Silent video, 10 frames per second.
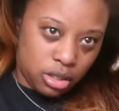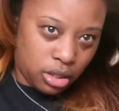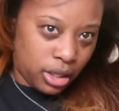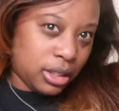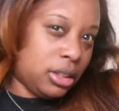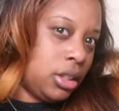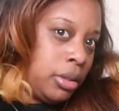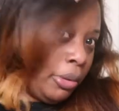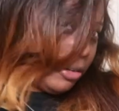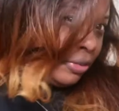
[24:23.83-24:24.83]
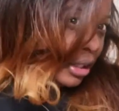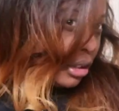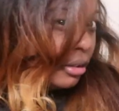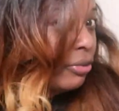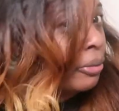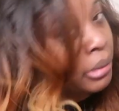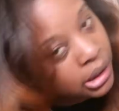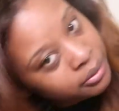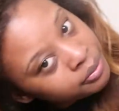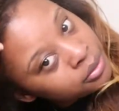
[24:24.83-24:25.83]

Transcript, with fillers: Like, this is a perfect win for me.